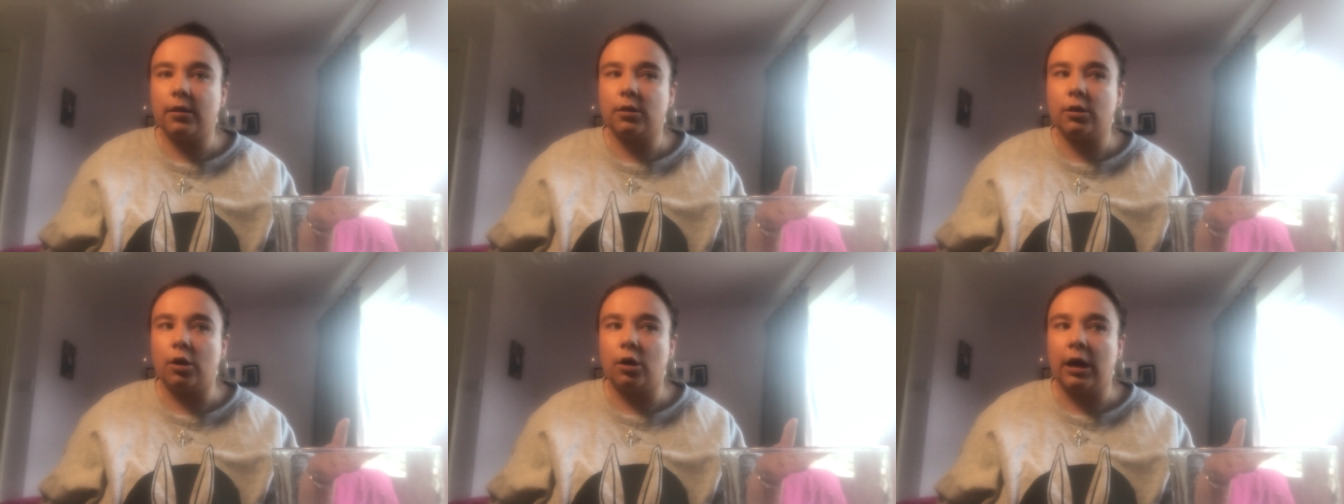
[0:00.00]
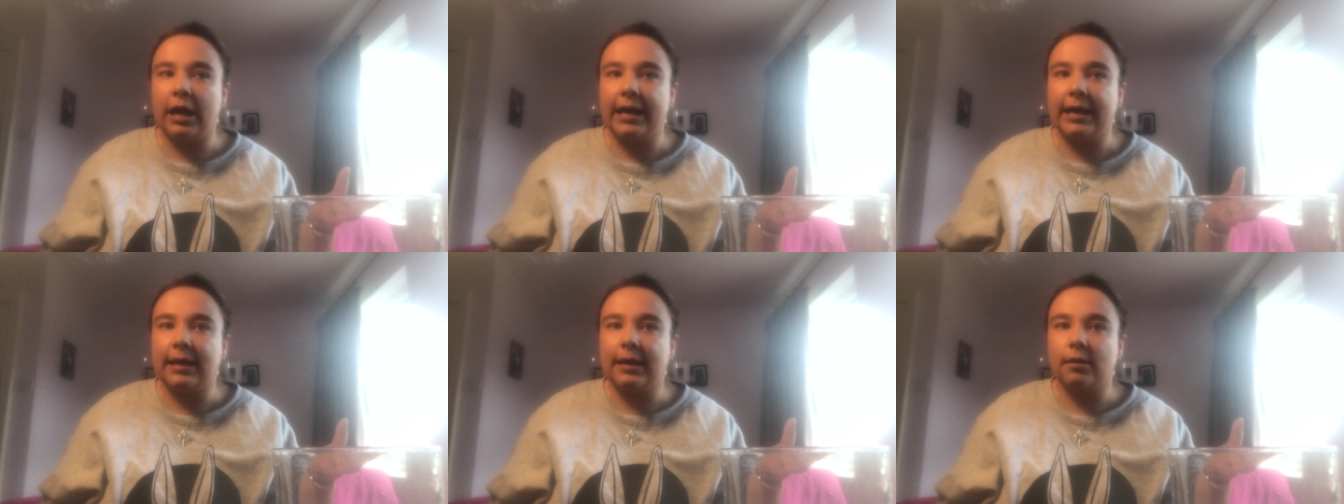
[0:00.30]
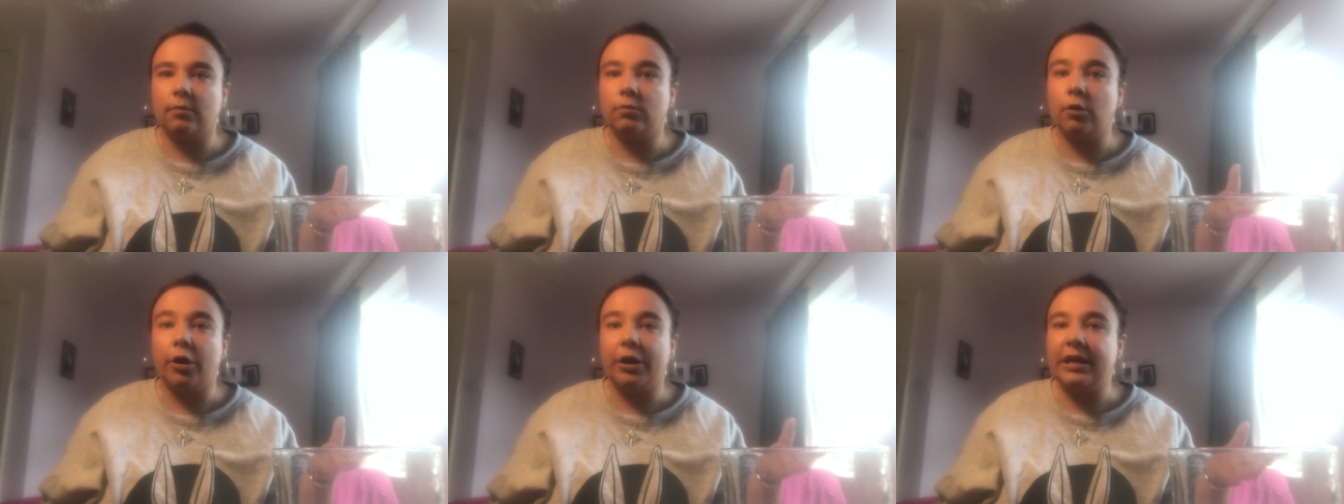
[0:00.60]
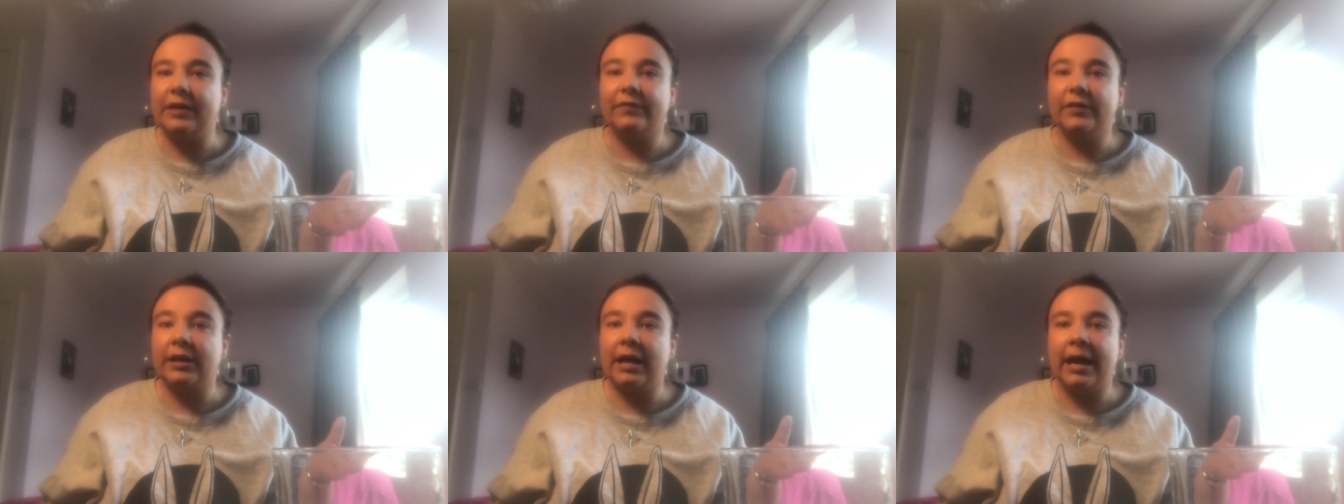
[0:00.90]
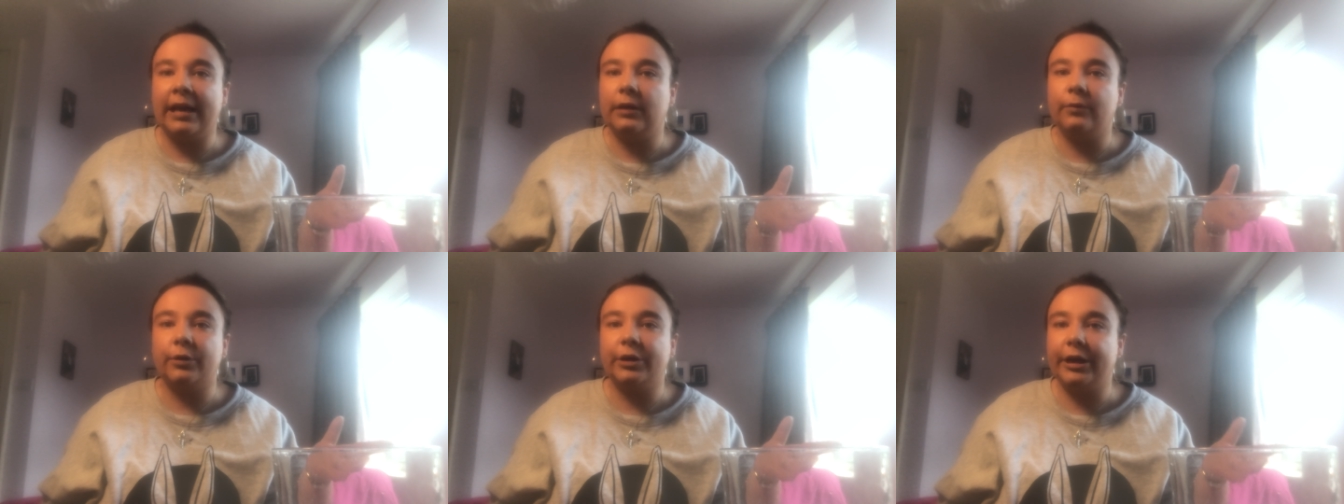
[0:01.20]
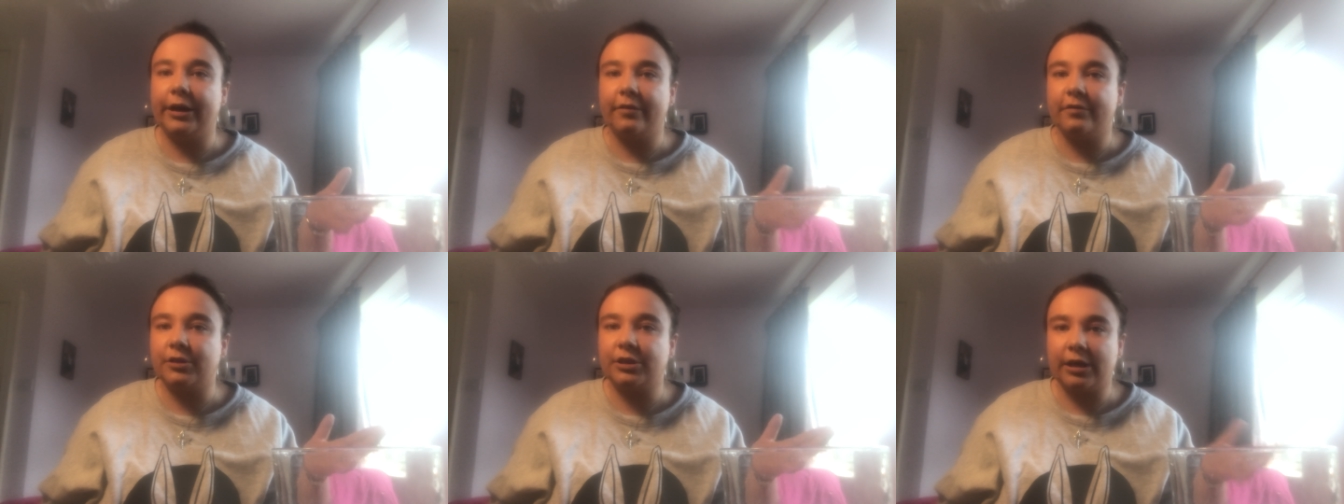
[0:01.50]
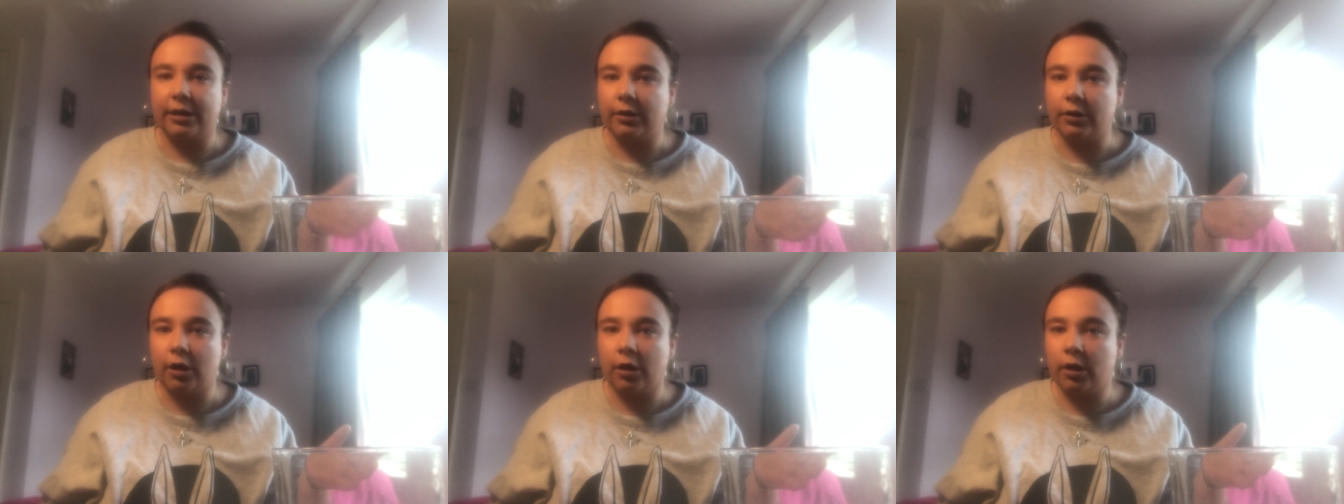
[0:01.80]
they're like not even anywhere near their
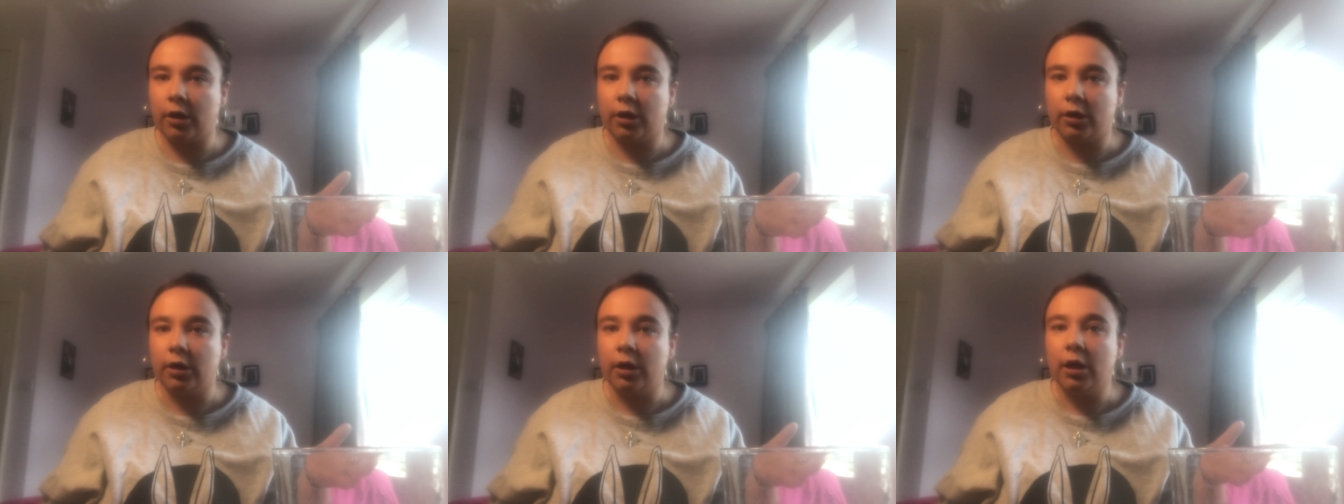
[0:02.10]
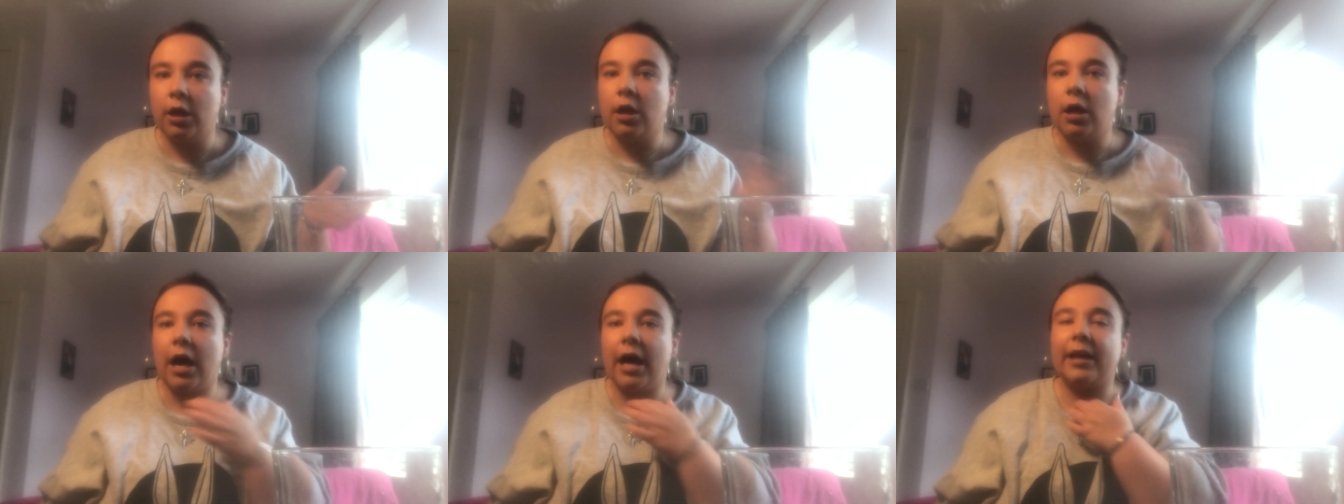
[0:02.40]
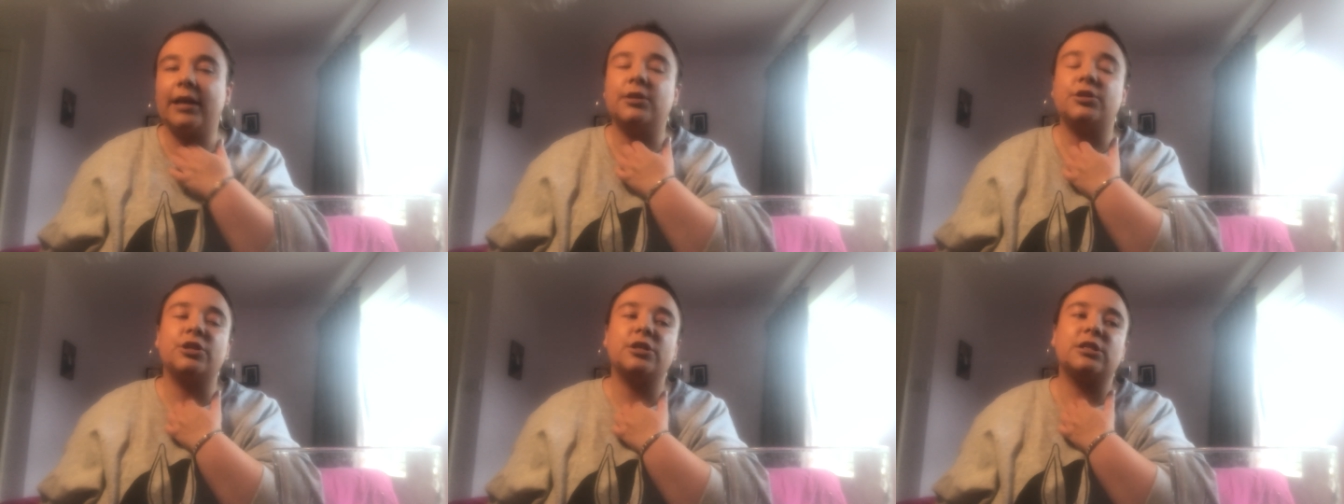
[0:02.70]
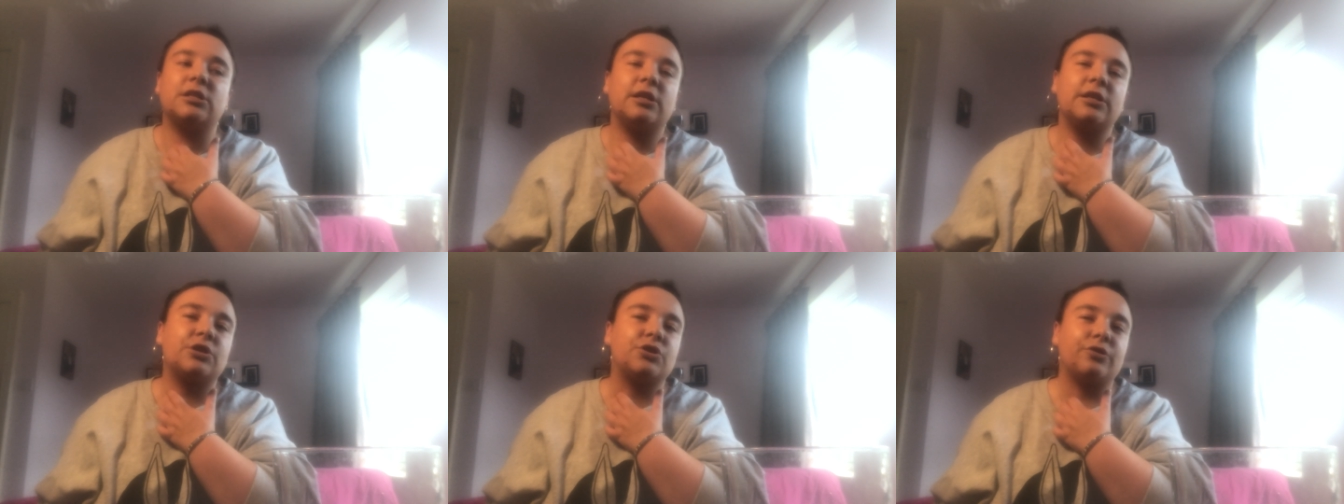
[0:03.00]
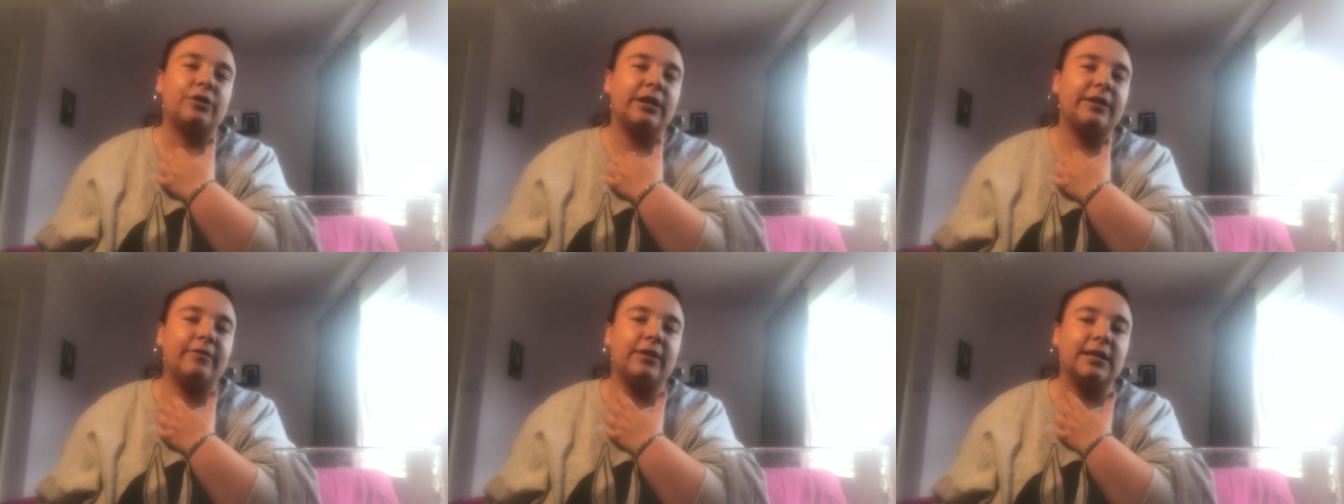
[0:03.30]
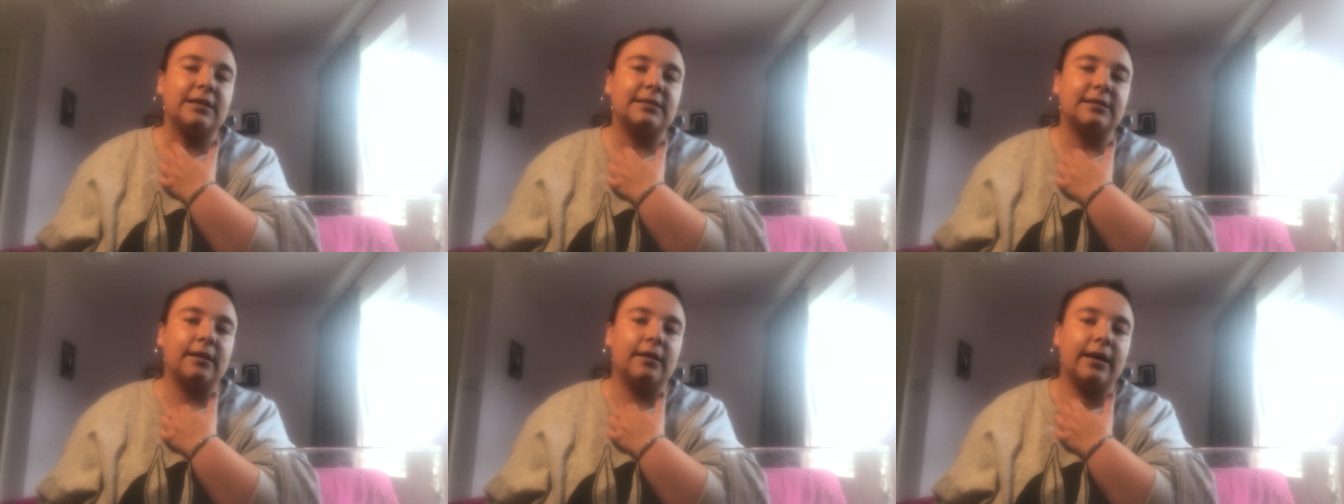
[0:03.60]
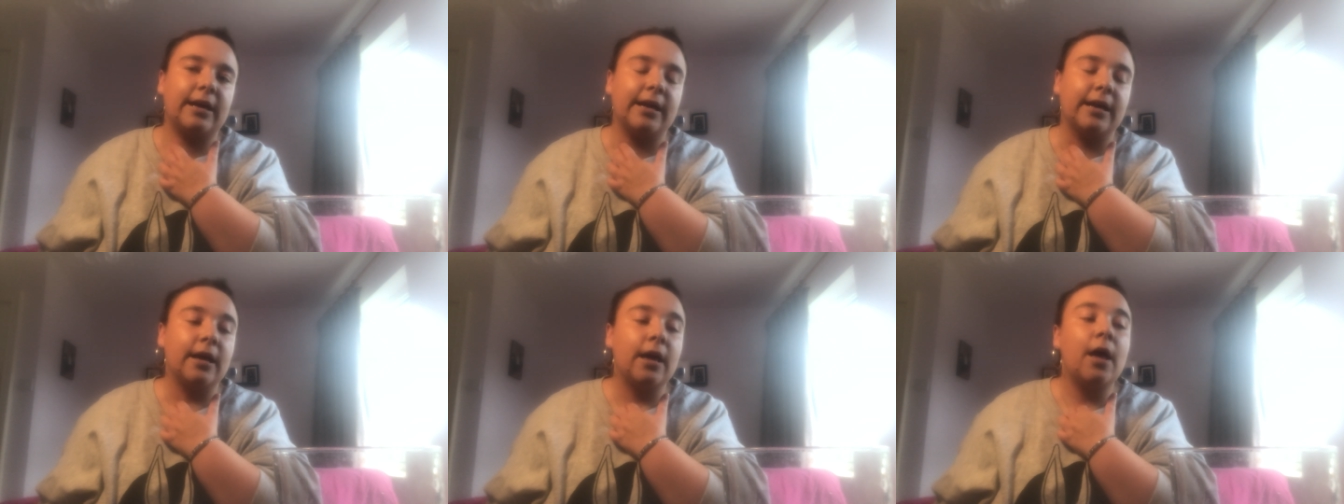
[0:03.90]
skin color and it just looks really really
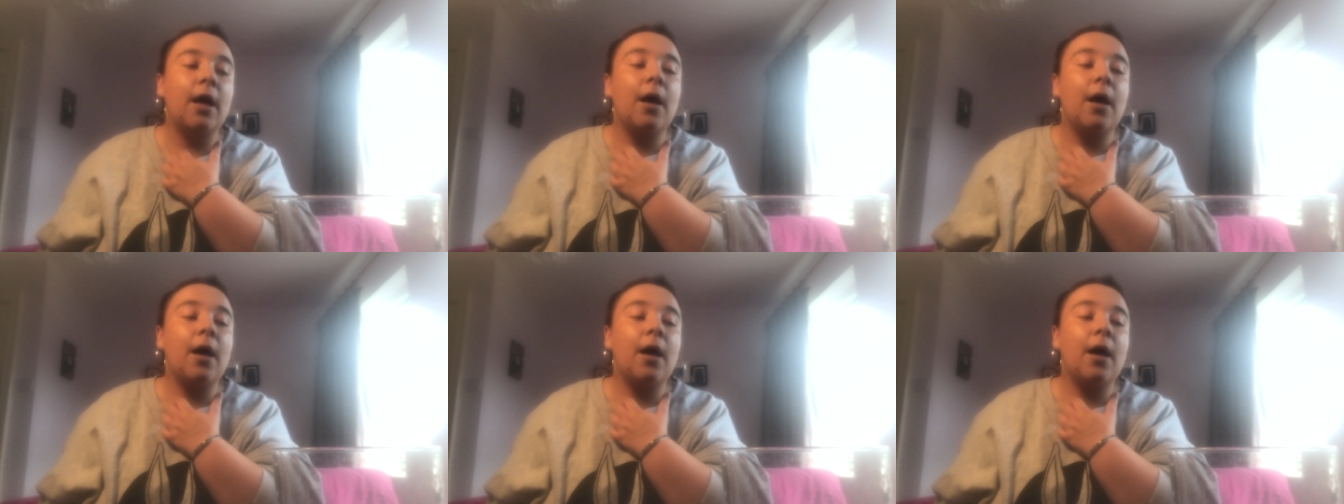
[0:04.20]
silly